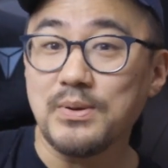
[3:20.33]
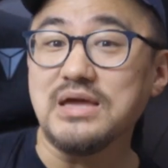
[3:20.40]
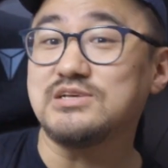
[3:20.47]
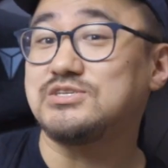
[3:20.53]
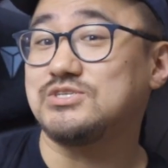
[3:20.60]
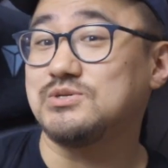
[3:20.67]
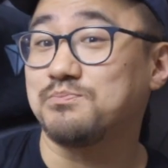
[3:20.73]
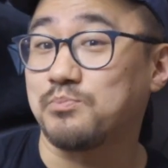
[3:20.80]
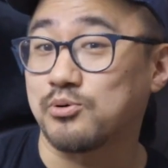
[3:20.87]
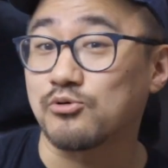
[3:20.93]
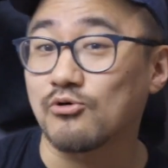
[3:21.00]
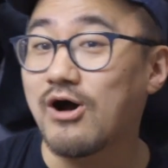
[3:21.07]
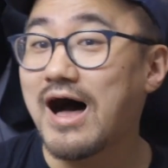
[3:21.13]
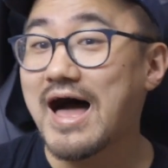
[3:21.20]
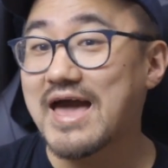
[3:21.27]
be
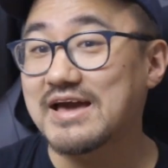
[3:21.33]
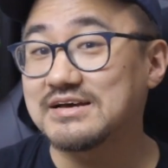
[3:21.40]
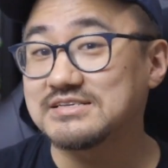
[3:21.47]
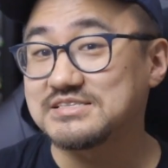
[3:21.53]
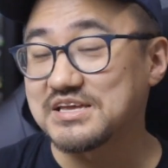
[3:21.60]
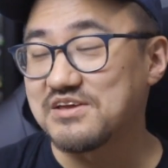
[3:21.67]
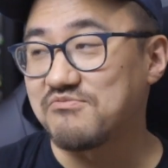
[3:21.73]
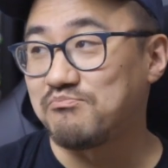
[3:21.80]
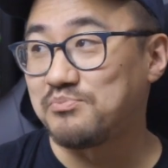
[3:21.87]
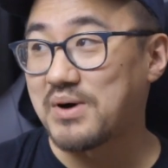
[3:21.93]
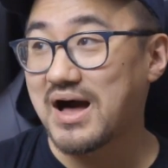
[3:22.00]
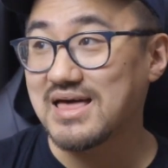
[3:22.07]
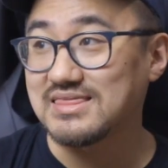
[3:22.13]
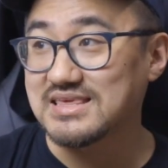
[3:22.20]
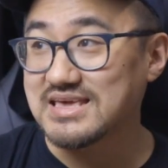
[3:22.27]
surprised if
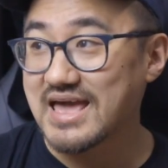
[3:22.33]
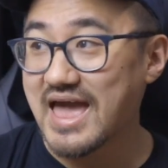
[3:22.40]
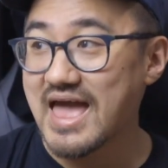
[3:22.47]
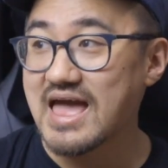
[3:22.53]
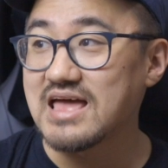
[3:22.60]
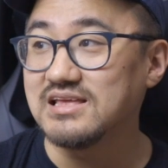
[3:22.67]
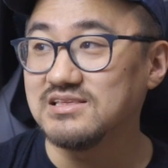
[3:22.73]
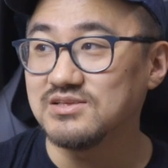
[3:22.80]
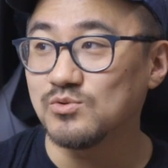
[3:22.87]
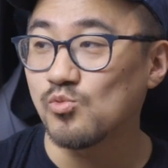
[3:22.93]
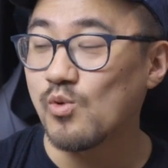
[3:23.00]
by the end,